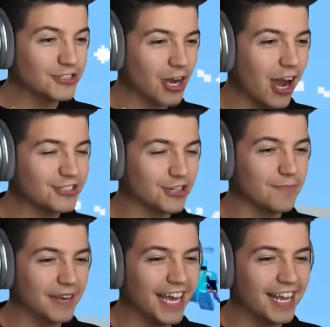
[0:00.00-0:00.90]
Josh,
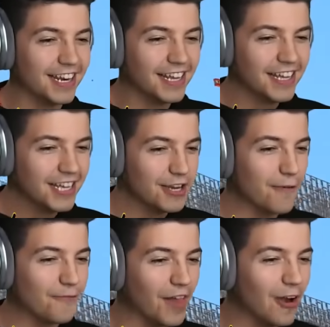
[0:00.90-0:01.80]
you've been hit!
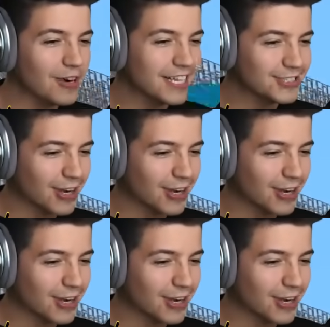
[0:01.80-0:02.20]
You're floating,